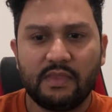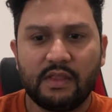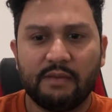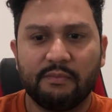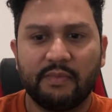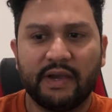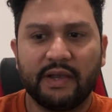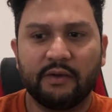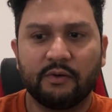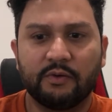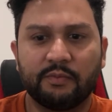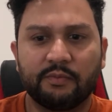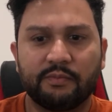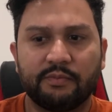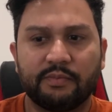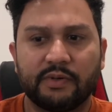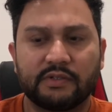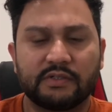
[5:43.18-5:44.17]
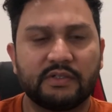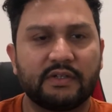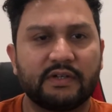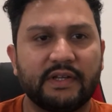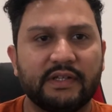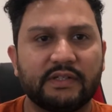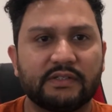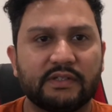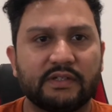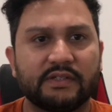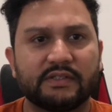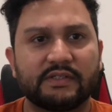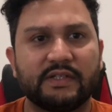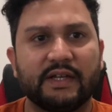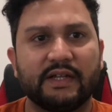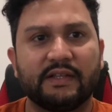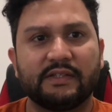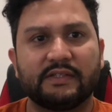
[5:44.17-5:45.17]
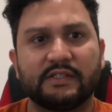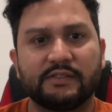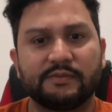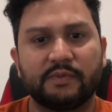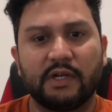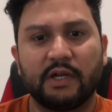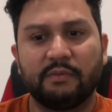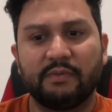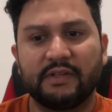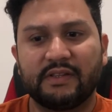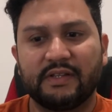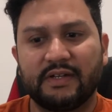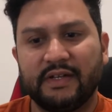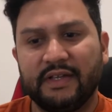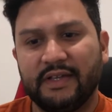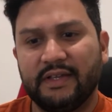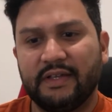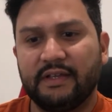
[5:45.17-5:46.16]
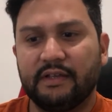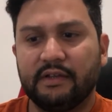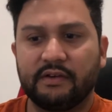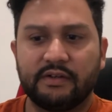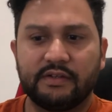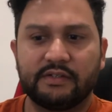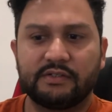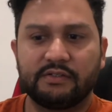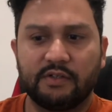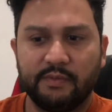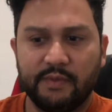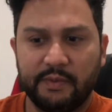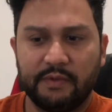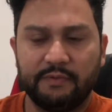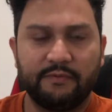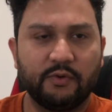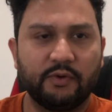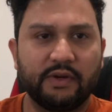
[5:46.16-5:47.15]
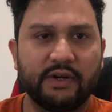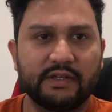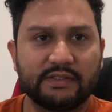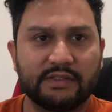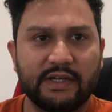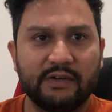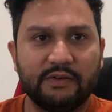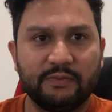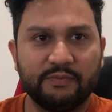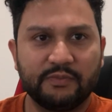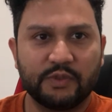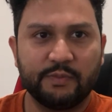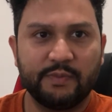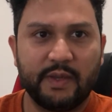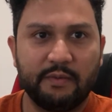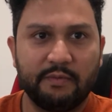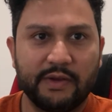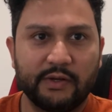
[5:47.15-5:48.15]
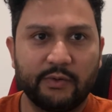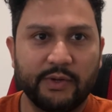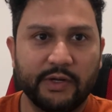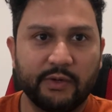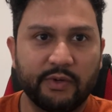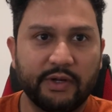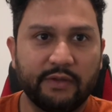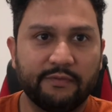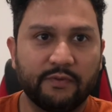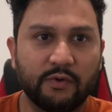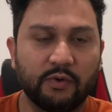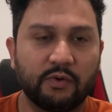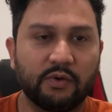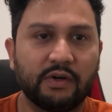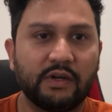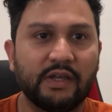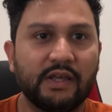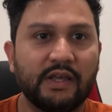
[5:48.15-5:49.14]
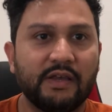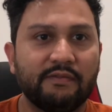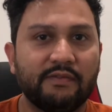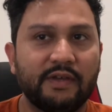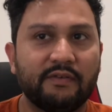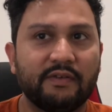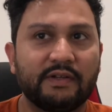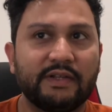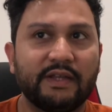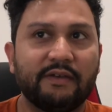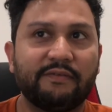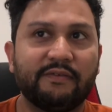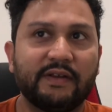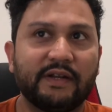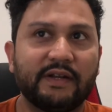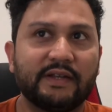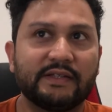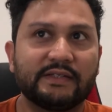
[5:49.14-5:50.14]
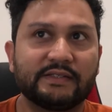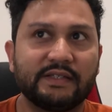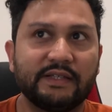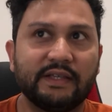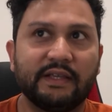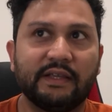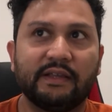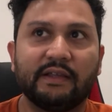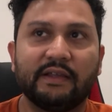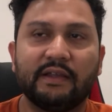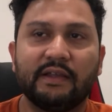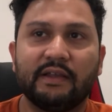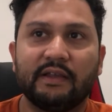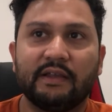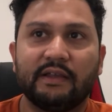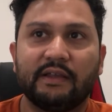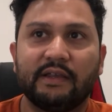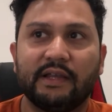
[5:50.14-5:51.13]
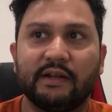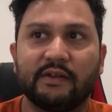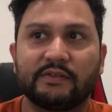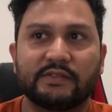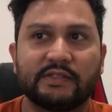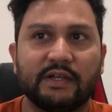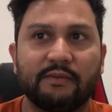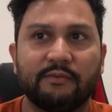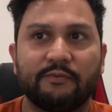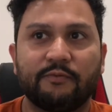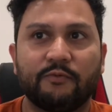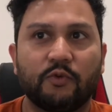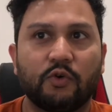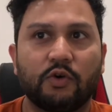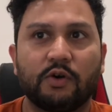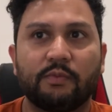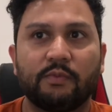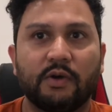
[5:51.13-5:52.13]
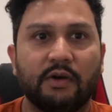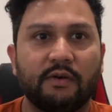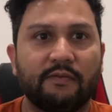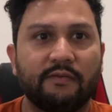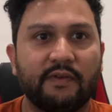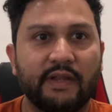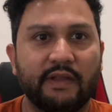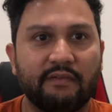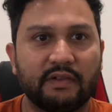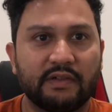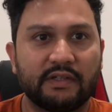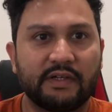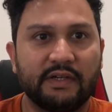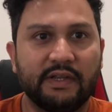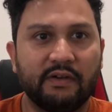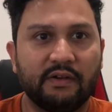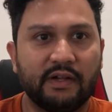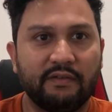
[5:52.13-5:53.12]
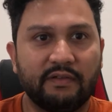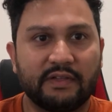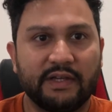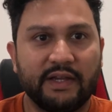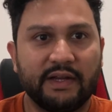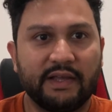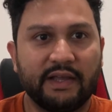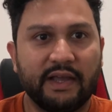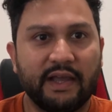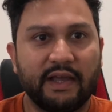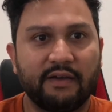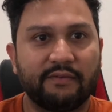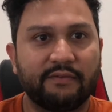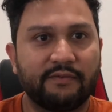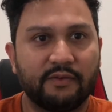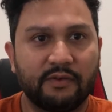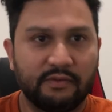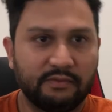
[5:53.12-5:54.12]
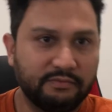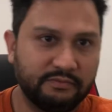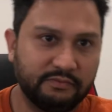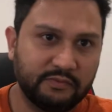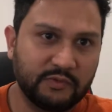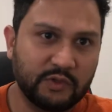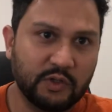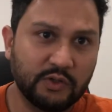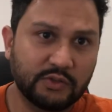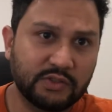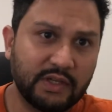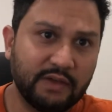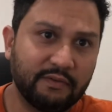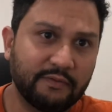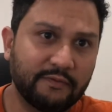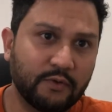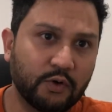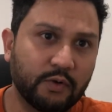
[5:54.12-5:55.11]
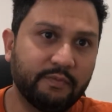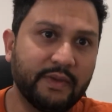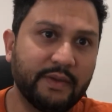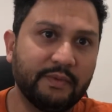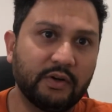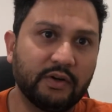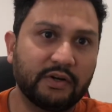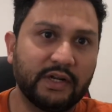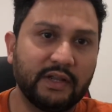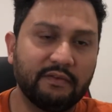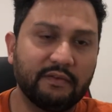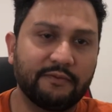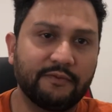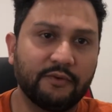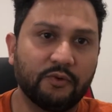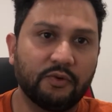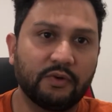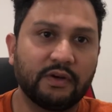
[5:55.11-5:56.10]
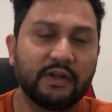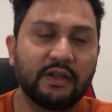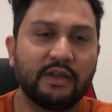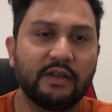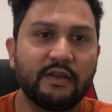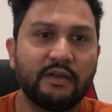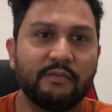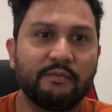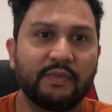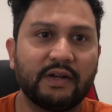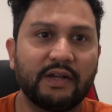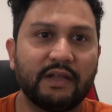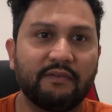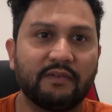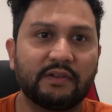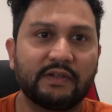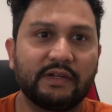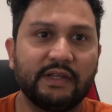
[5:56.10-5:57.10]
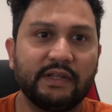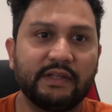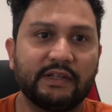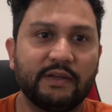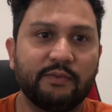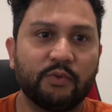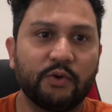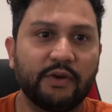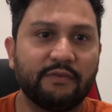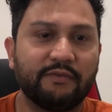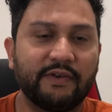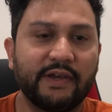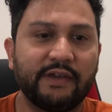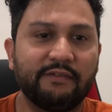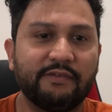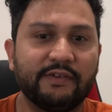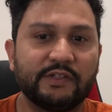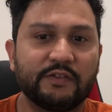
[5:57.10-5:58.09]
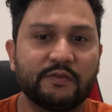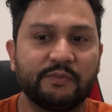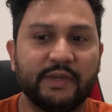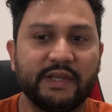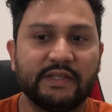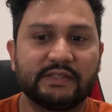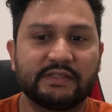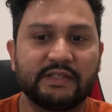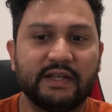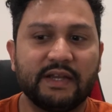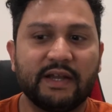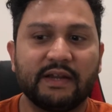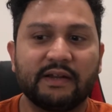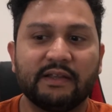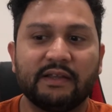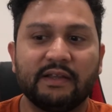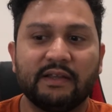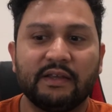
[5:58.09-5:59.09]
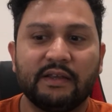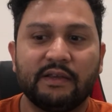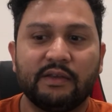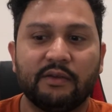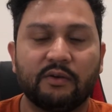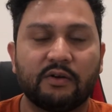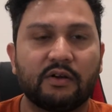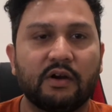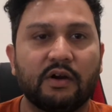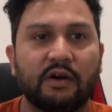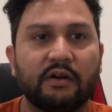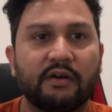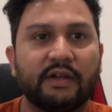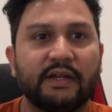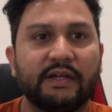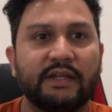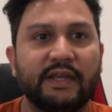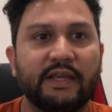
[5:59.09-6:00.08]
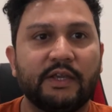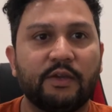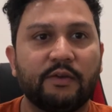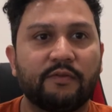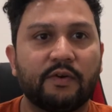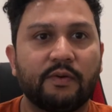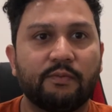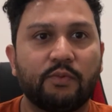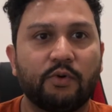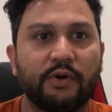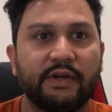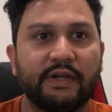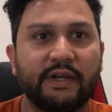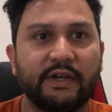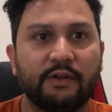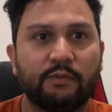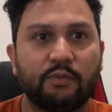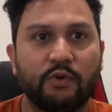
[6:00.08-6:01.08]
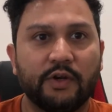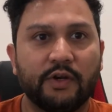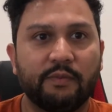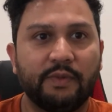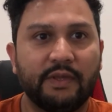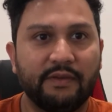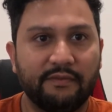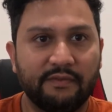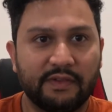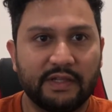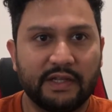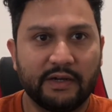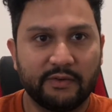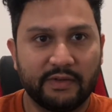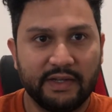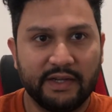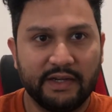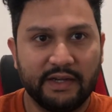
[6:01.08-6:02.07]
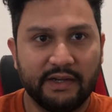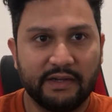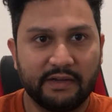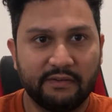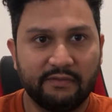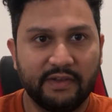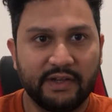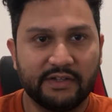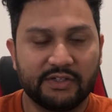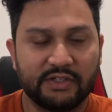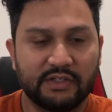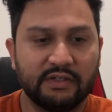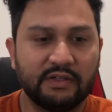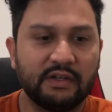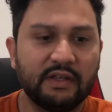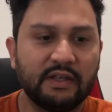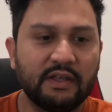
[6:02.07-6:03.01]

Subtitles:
my own personal research, that this is probably 3 years or maybe 4 years out. So maybe by 2024, we will definitely see, some form of level 3 or level 3.5 or close to level 4, maybe not level 4, but level 3, 3.5, which means that your car can take you from point A to point B without any intervention